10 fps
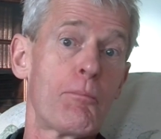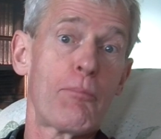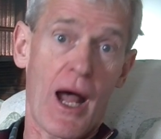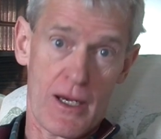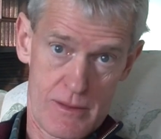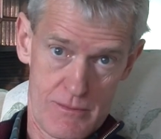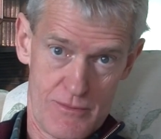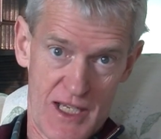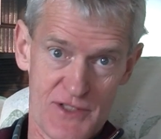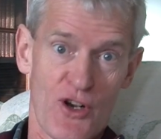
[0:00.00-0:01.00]
But
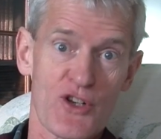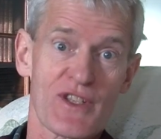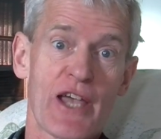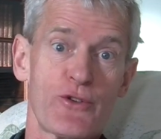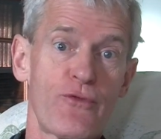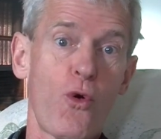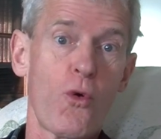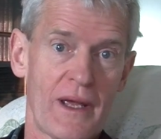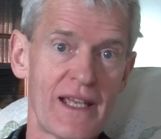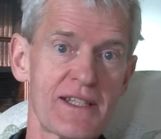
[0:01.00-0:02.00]
as far as how you
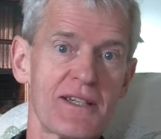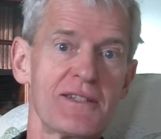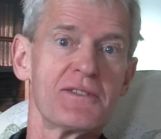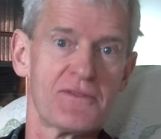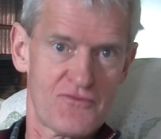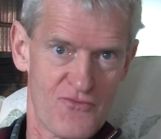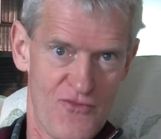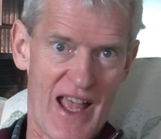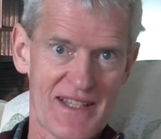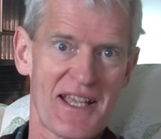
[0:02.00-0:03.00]
form it,
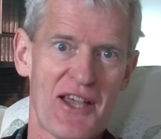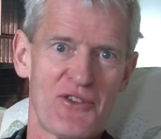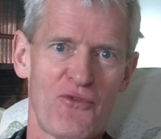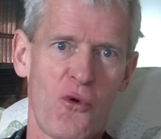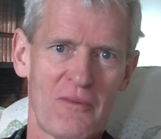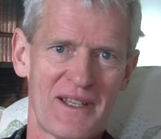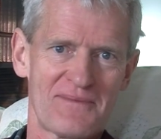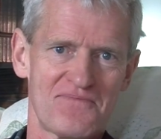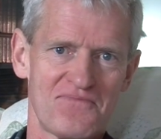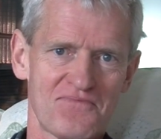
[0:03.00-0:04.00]
that's how you form it.
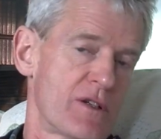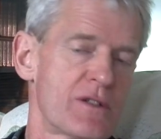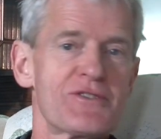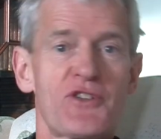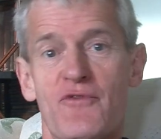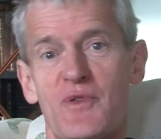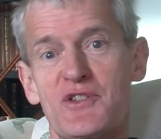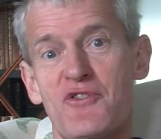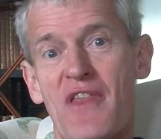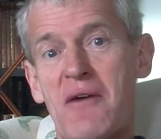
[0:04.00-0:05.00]
So if we
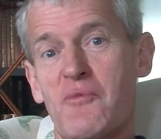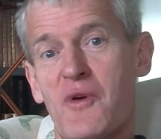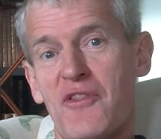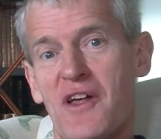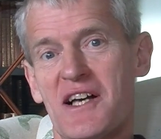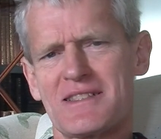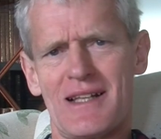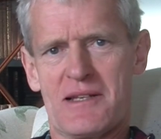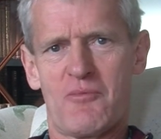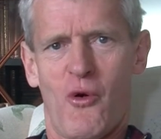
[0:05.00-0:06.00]
do that with a
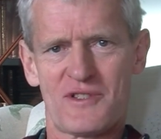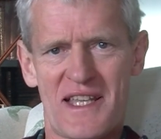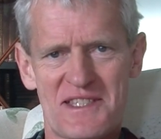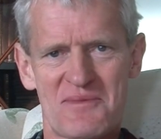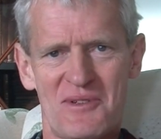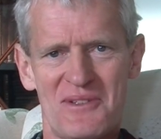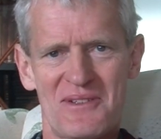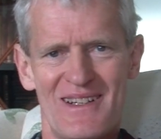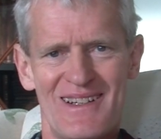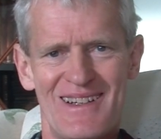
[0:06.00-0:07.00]
slightly more
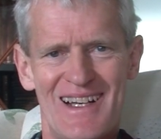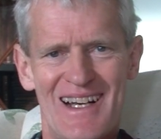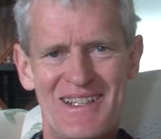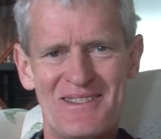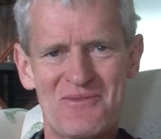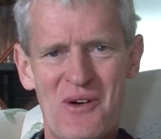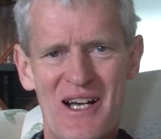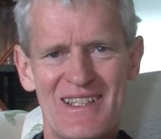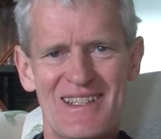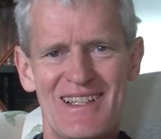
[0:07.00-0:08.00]
sensible
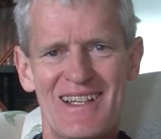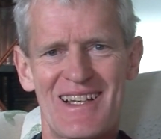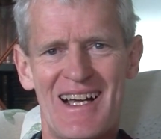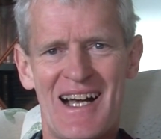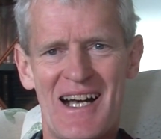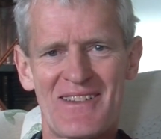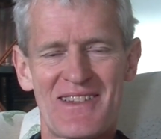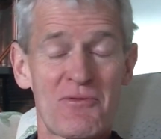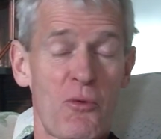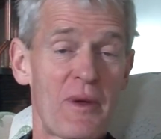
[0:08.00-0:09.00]
word,
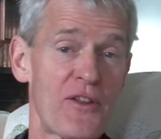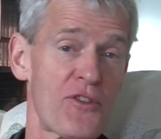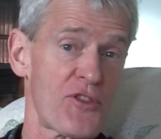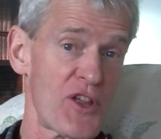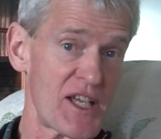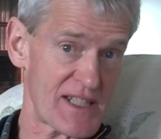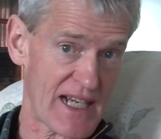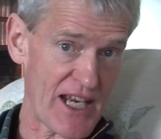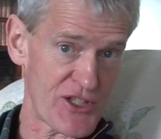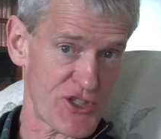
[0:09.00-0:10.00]
this will be a third
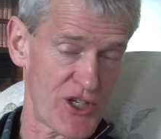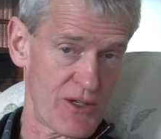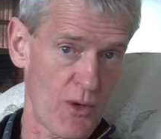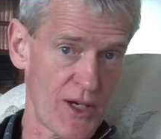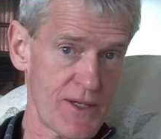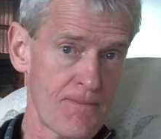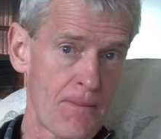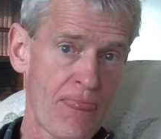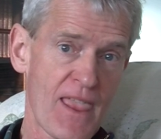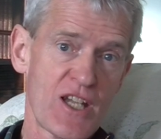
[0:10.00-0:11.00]
declension one.
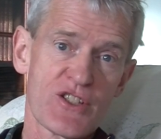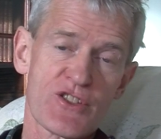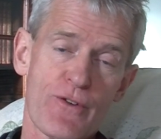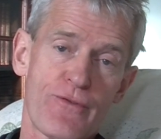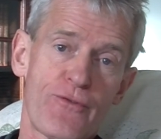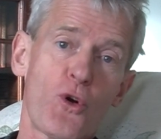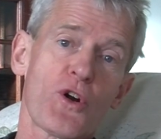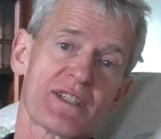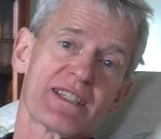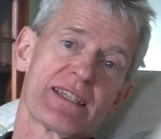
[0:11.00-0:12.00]
So
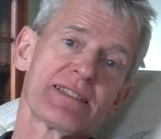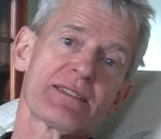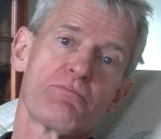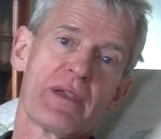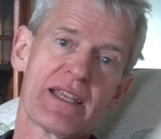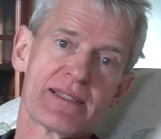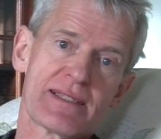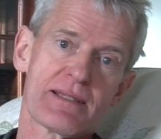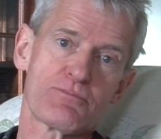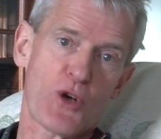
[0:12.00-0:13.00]
fortis
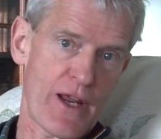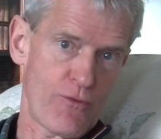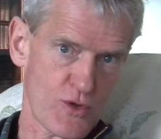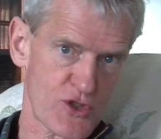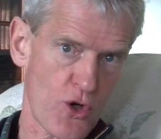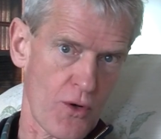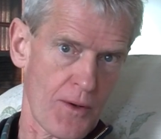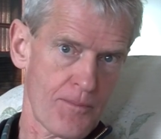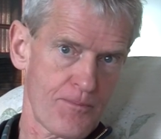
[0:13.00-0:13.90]
means brave or strong.